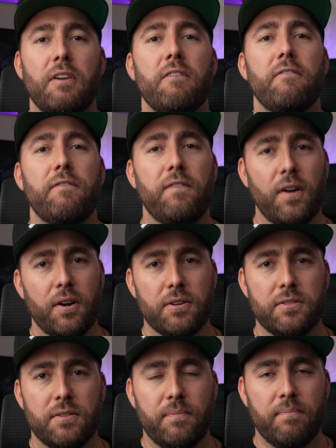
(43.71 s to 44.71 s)

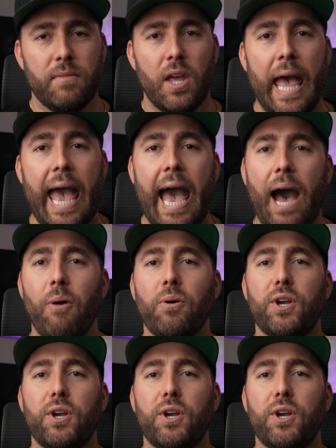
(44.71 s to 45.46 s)
First, our